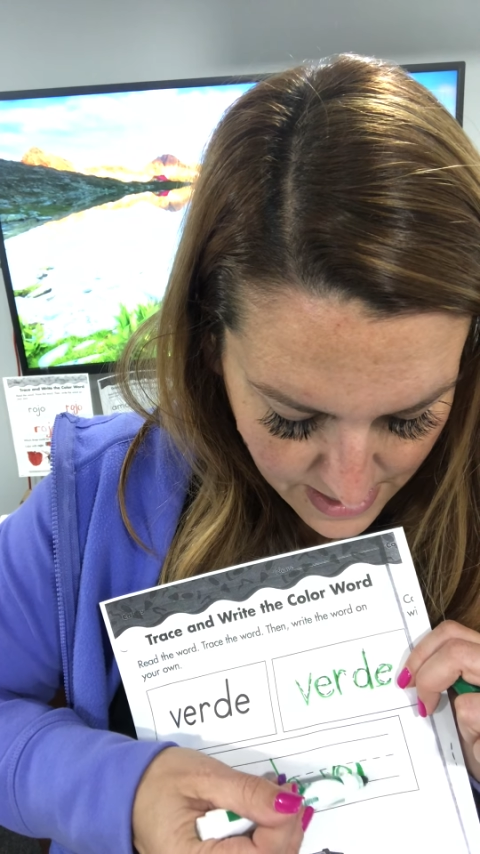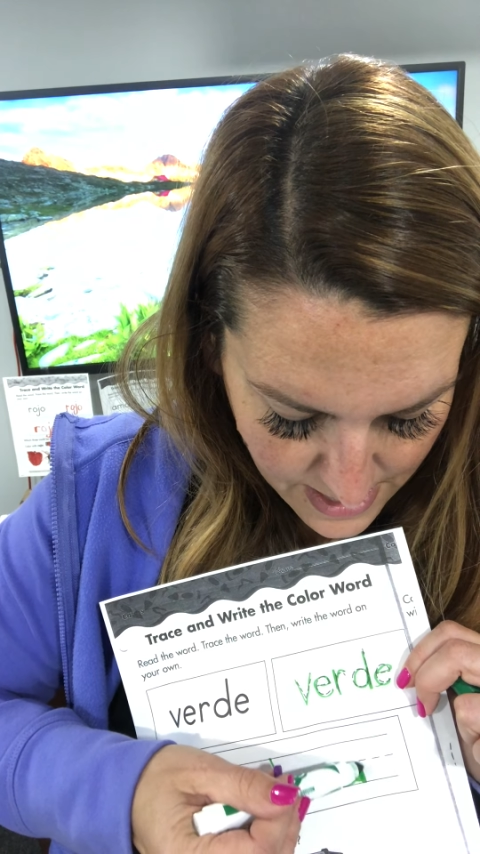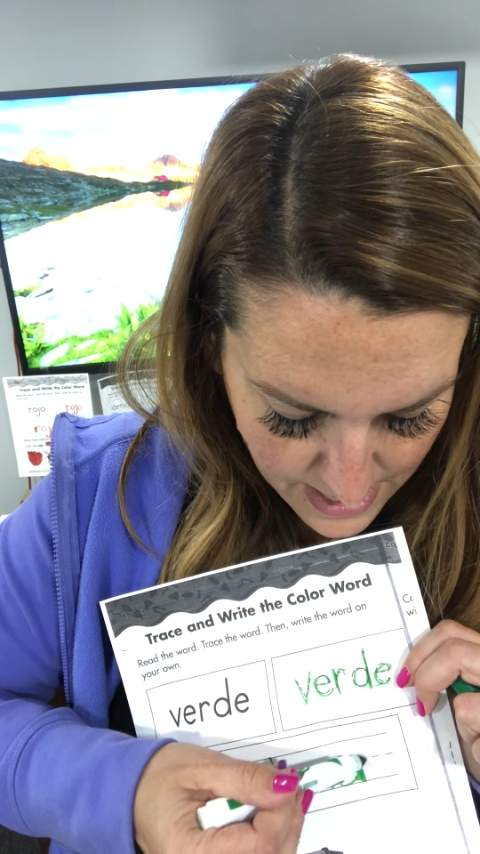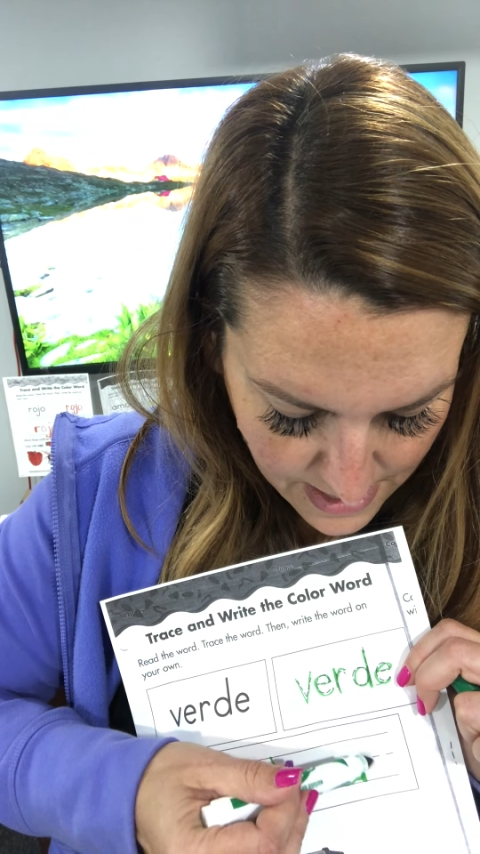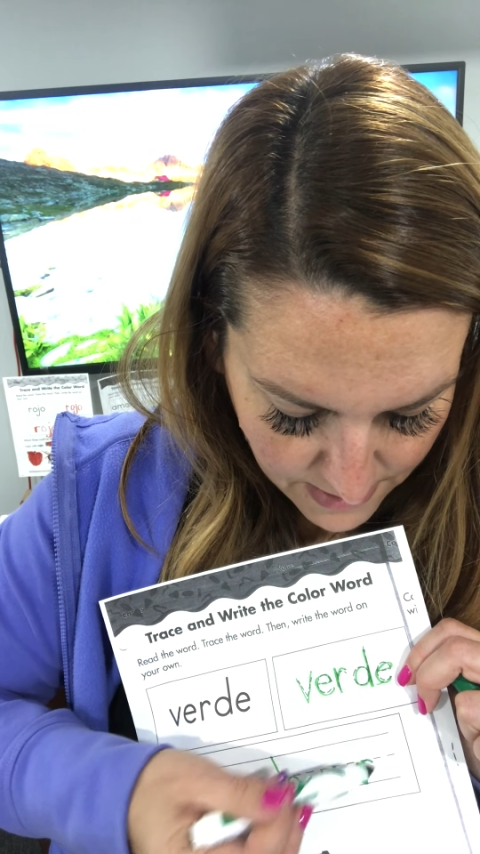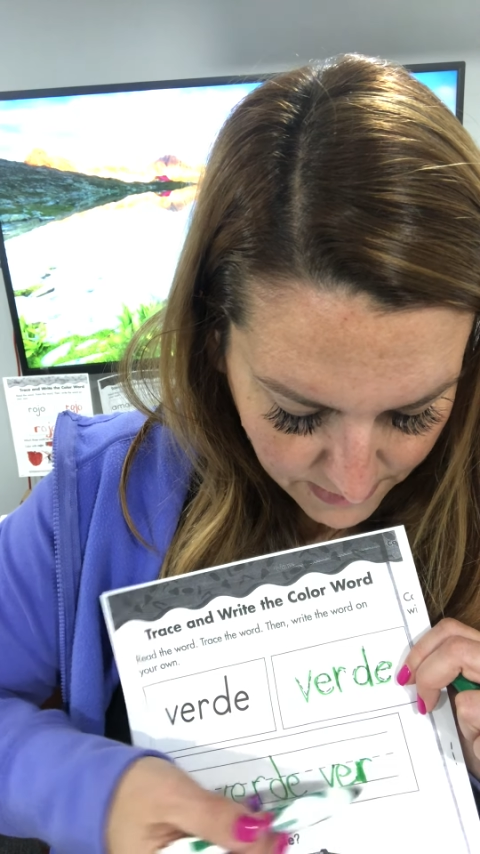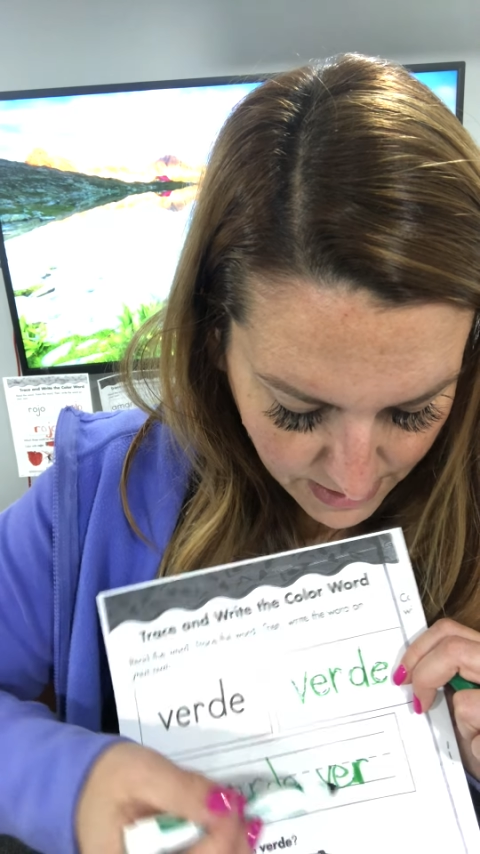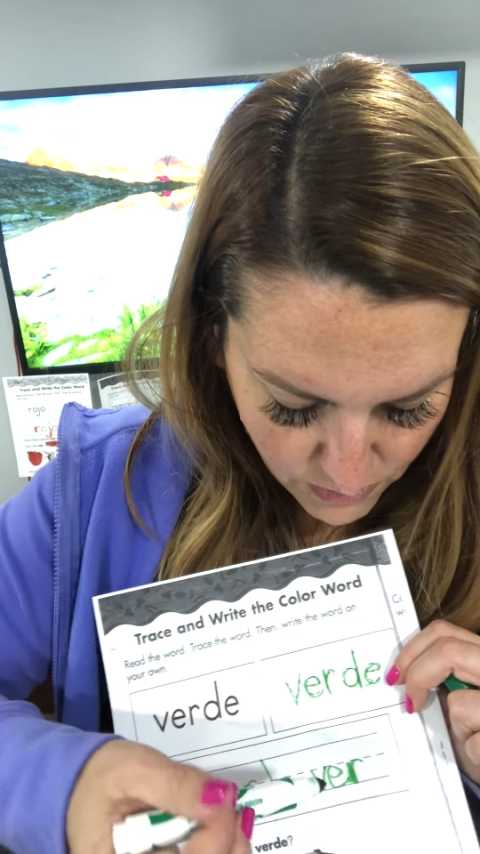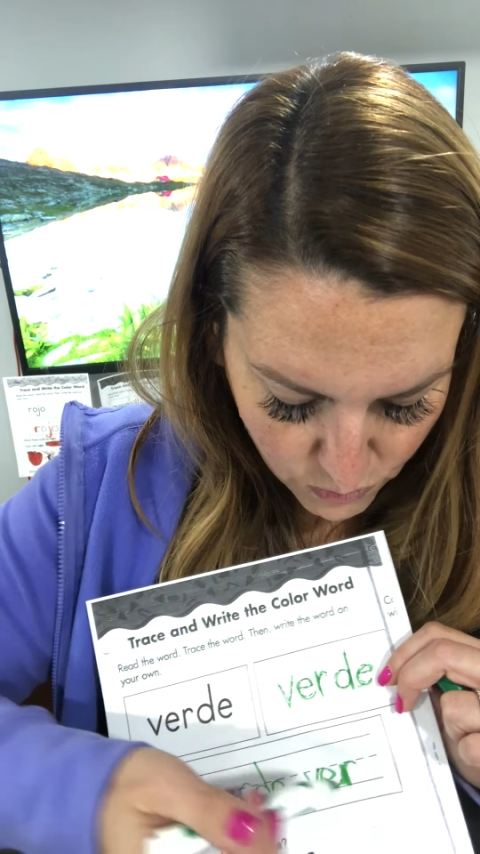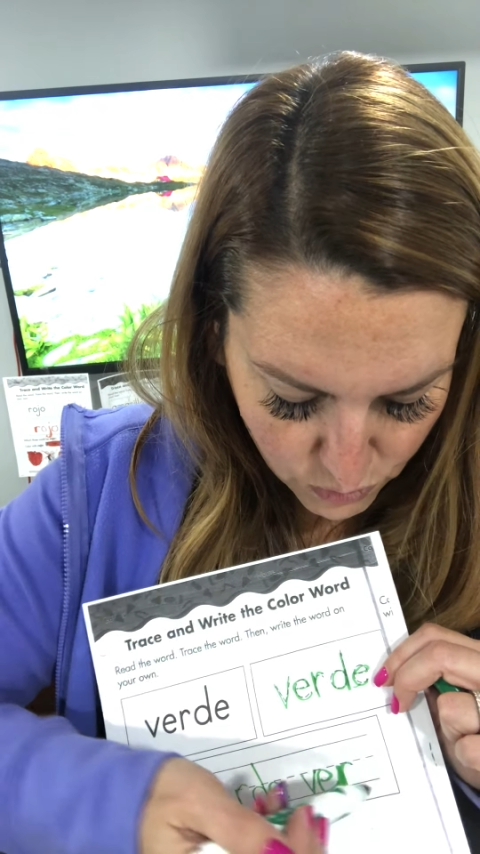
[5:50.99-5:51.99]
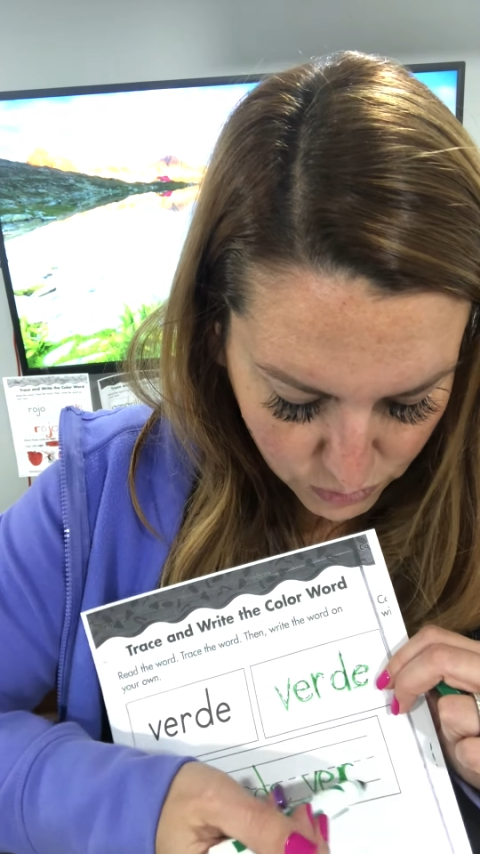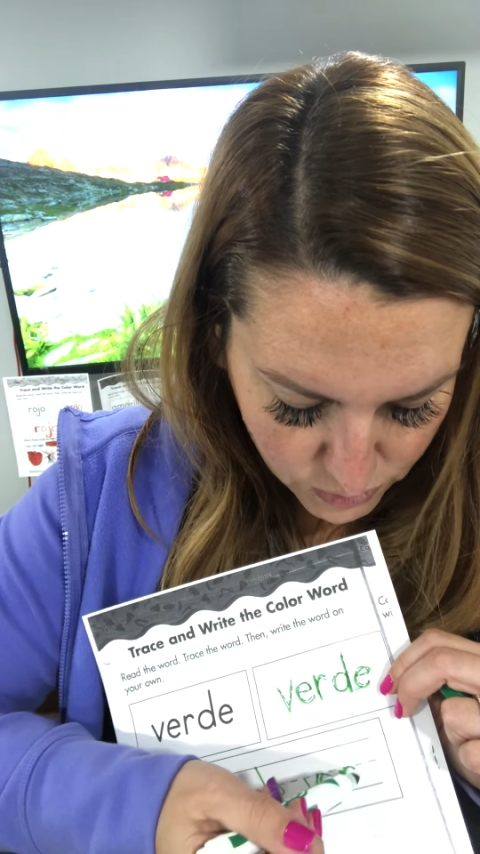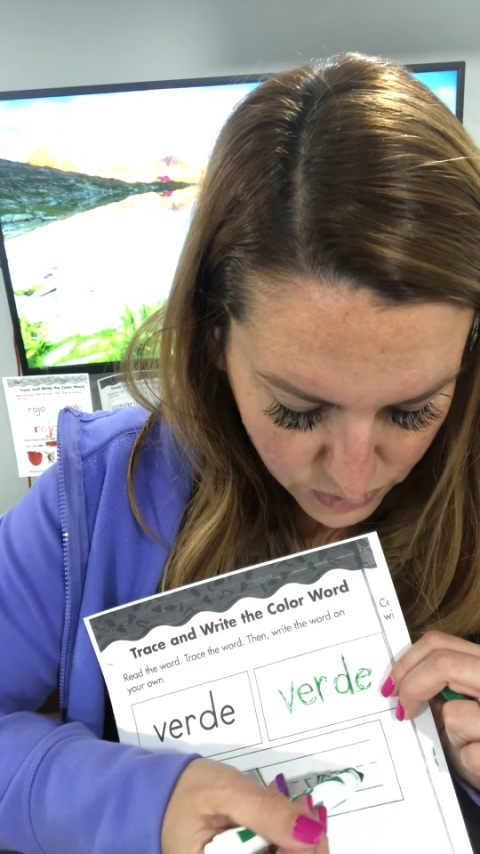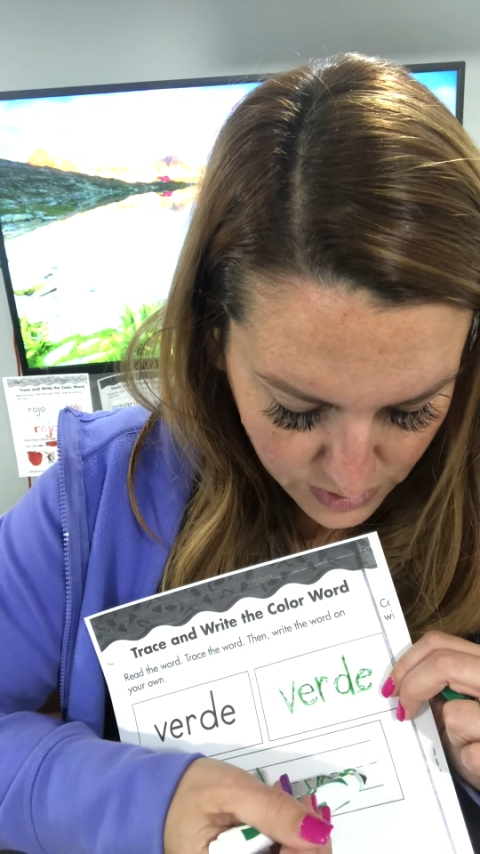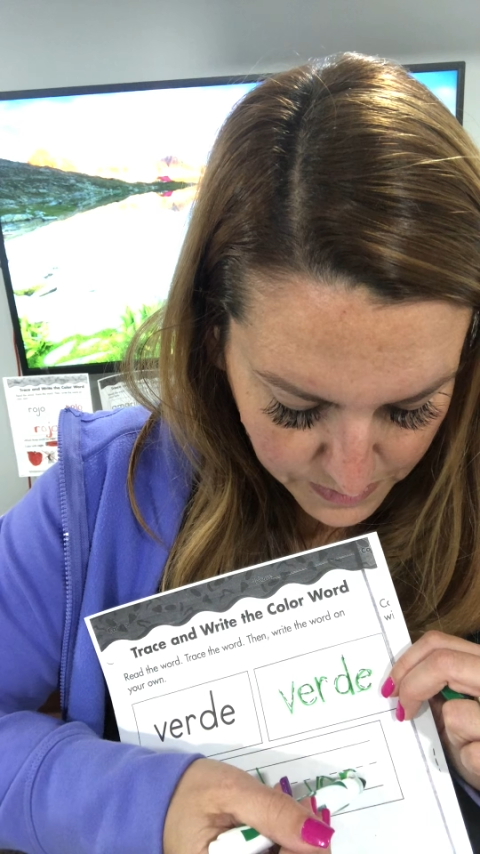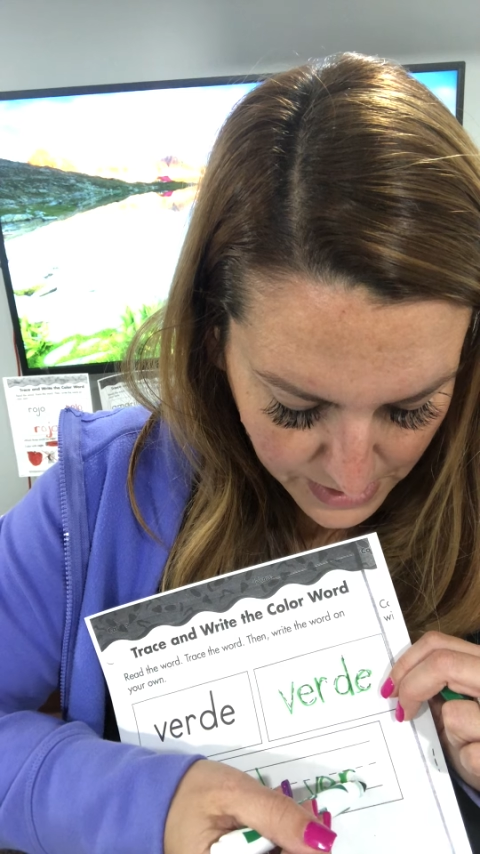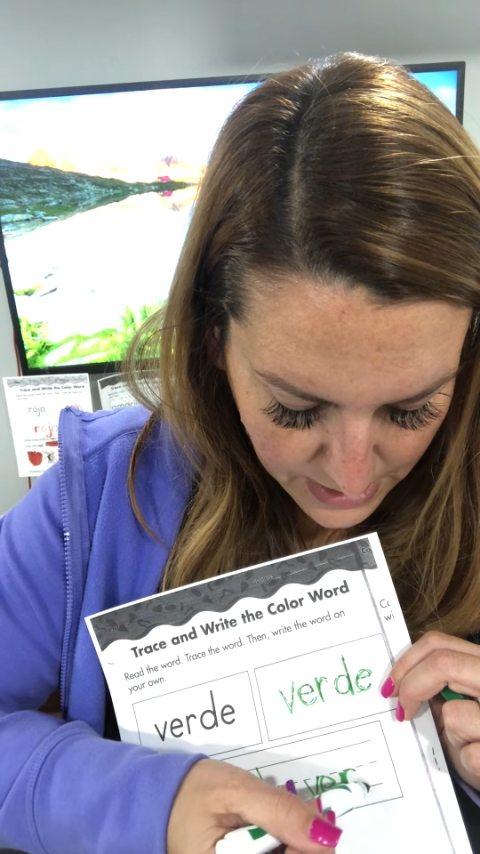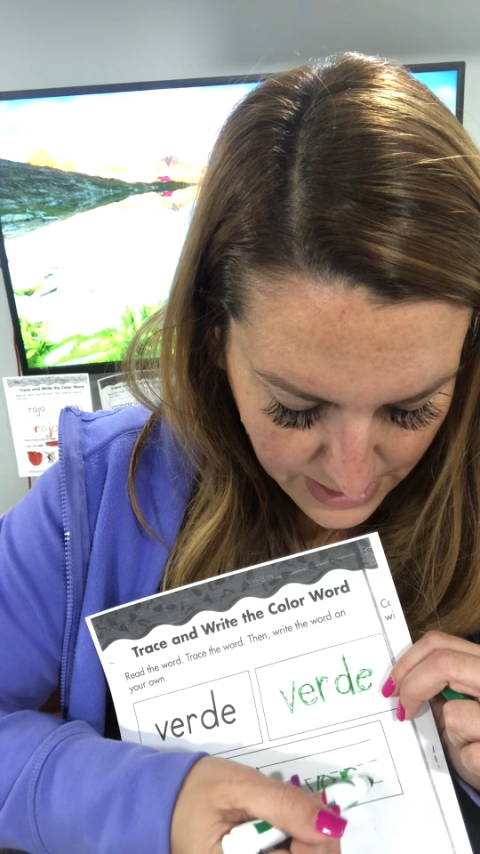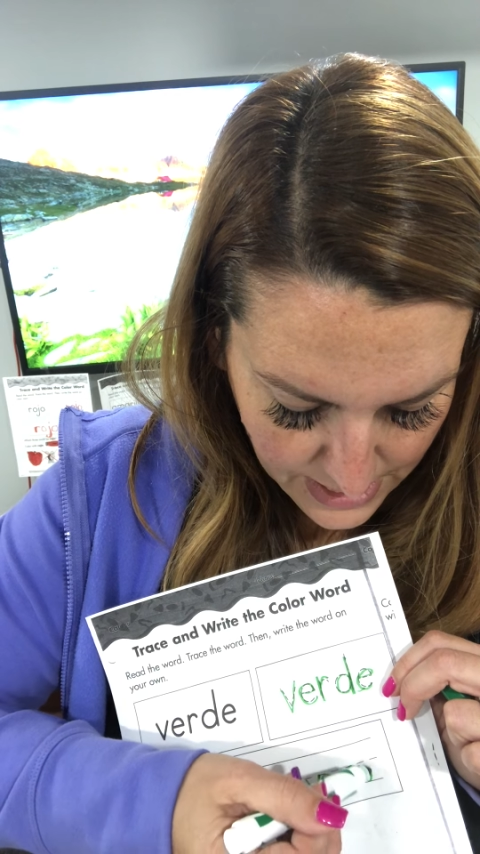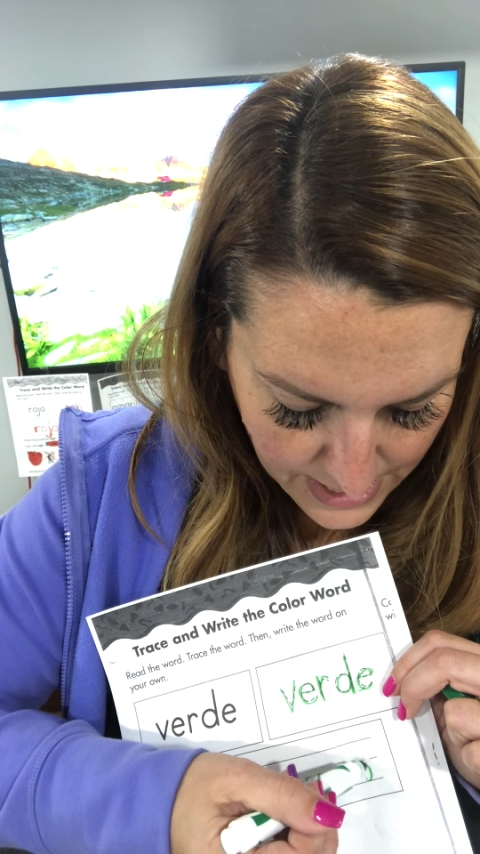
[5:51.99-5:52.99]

R, ooh, just barely.